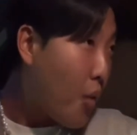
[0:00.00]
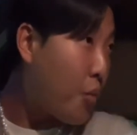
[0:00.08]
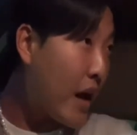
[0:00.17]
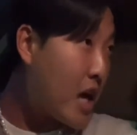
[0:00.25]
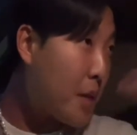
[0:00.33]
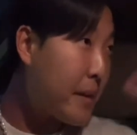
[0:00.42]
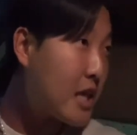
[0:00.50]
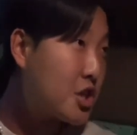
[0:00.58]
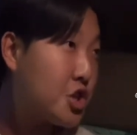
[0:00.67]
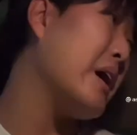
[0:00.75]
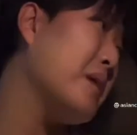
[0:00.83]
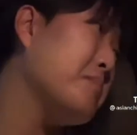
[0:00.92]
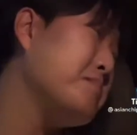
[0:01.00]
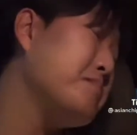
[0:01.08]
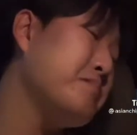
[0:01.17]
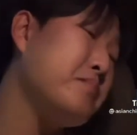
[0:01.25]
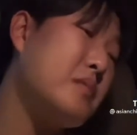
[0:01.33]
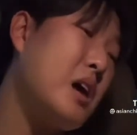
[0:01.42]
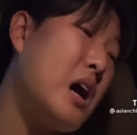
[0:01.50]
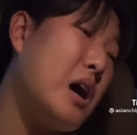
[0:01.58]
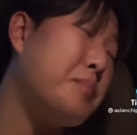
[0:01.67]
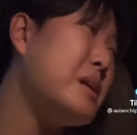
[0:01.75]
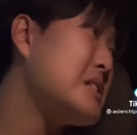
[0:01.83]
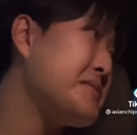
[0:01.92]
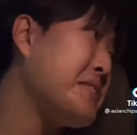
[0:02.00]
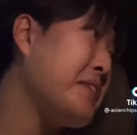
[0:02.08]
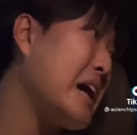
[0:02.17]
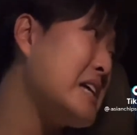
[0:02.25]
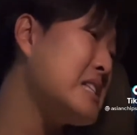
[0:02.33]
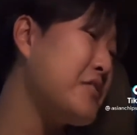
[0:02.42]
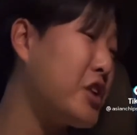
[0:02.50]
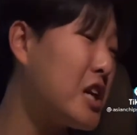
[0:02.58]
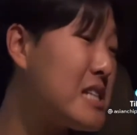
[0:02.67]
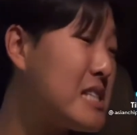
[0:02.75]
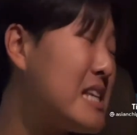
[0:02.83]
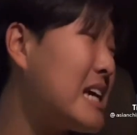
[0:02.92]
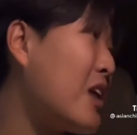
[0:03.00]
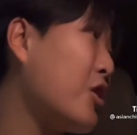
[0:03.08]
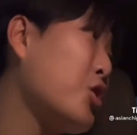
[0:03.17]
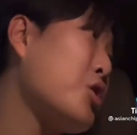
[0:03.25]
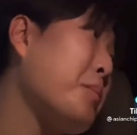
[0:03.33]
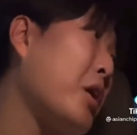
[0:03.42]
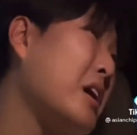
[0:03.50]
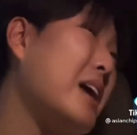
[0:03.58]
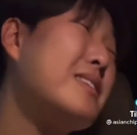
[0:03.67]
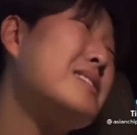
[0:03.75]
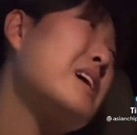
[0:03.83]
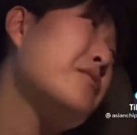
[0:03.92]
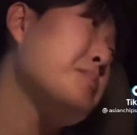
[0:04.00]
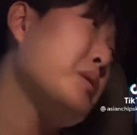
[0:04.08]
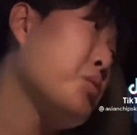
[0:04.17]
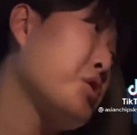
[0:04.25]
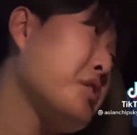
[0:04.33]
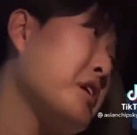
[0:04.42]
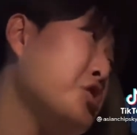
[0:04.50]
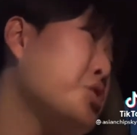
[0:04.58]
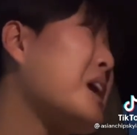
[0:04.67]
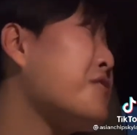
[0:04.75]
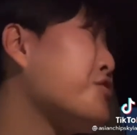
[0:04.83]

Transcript: Right here, bitch. Uh, piece of advice, if you're gonna sneak out and go to a party, at least have it be worth it. You could